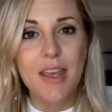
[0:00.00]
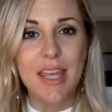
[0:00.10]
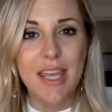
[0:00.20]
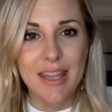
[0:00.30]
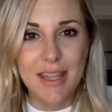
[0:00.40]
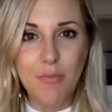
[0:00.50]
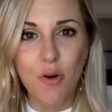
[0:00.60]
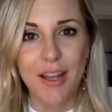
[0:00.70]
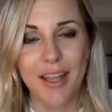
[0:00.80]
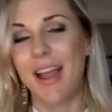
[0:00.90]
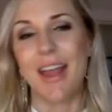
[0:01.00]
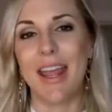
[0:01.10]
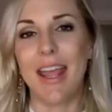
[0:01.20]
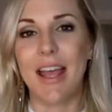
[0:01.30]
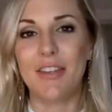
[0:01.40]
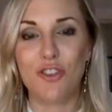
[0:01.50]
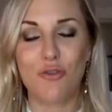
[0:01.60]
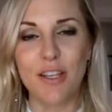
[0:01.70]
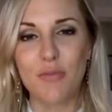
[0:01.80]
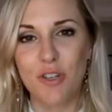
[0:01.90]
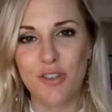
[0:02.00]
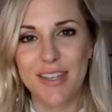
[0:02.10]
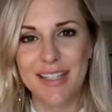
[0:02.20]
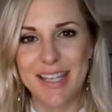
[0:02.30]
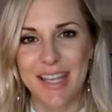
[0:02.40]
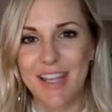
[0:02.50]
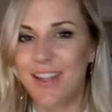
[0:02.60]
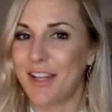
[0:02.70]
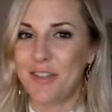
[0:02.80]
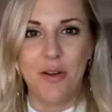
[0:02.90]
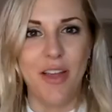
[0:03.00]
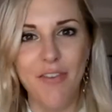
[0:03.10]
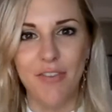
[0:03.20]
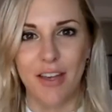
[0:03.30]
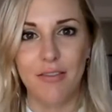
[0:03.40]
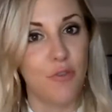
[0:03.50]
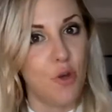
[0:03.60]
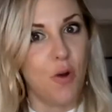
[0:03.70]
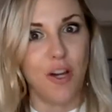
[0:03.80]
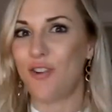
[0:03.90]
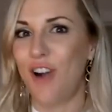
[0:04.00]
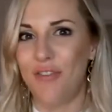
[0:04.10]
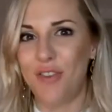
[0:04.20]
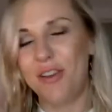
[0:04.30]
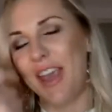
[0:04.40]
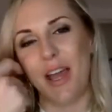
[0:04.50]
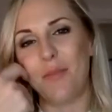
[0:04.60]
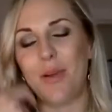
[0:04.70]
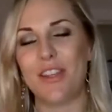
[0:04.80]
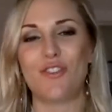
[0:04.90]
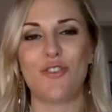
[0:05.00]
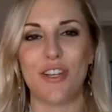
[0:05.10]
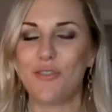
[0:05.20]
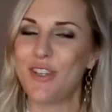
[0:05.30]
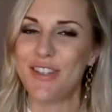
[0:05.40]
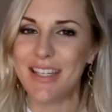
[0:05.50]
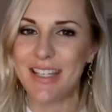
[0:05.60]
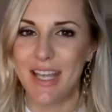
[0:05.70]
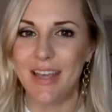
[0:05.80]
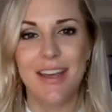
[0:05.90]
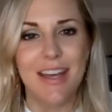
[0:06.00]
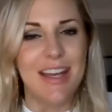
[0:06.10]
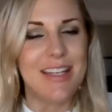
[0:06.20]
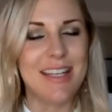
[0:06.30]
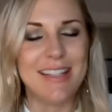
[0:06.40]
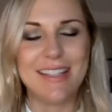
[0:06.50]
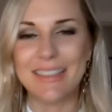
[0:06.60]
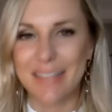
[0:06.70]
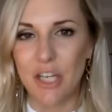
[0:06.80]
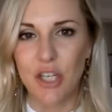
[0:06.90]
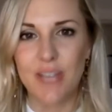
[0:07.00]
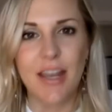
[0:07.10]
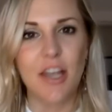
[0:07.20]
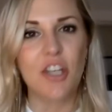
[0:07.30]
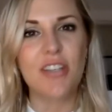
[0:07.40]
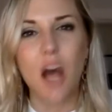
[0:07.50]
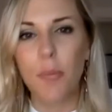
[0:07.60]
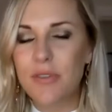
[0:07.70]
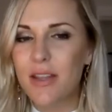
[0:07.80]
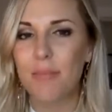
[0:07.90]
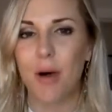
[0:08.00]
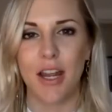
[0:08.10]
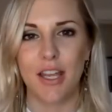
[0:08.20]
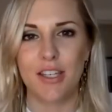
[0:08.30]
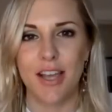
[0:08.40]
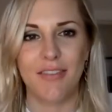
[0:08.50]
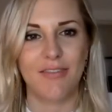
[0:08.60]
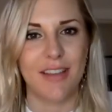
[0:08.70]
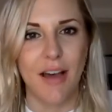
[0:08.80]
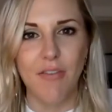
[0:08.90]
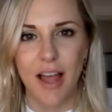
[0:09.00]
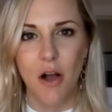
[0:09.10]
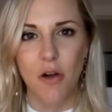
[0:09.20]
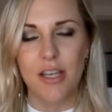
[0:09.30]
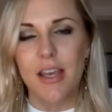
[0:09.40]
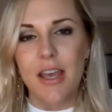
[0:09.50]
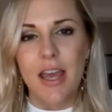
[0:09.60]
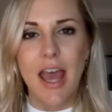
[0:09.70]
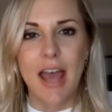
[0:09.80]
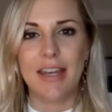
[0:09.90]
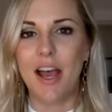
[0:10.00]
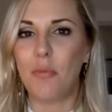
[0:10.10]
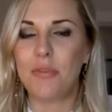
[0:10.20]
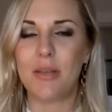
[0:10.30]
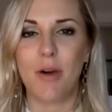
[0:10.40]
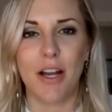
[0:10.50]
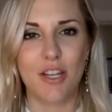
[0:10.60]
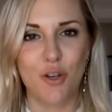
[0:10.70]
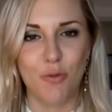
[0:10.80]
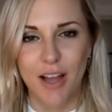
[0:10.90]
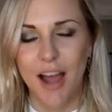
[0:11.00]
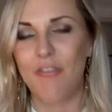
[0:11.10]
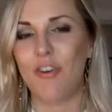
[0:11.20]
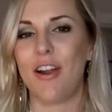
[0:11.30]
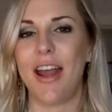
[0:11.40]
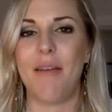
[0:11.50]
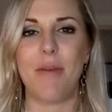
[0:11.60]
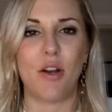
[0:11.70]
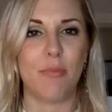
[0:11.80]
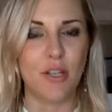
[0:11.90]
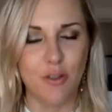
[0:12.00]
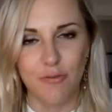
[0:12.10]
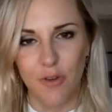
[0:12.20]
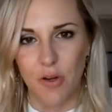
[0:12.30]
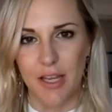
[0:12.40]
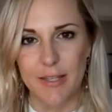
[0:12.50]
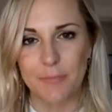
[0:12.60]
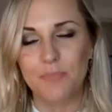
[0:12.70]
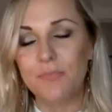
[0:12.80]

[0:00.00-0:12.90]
in the morning, a stress-reducing tea that has no caffeine. If you want to do coffee, you can, but the stress-reducing tea is delicious, and it just helps the body to kind of level out and helps the body to recover and have better mental focus.